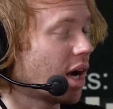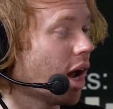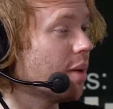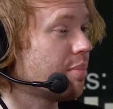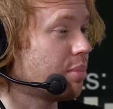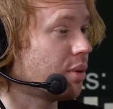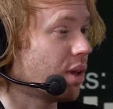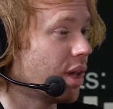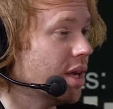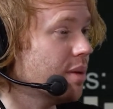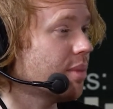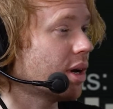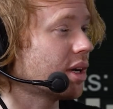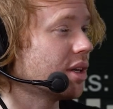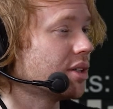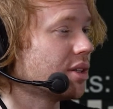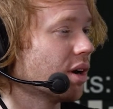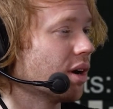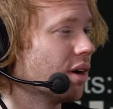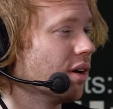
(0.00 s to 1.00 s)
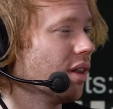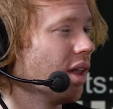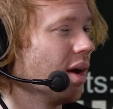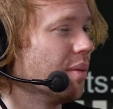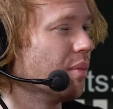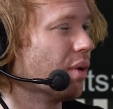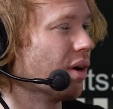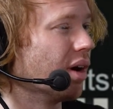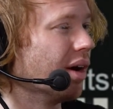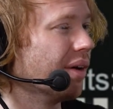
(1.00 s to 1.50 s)
I play my guitar a
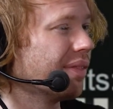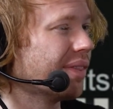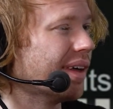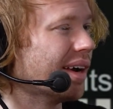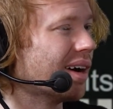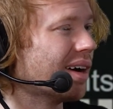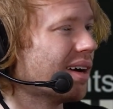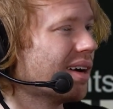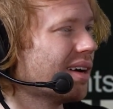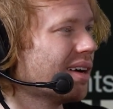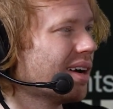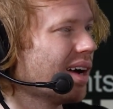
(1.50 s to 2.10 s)
lot more out there,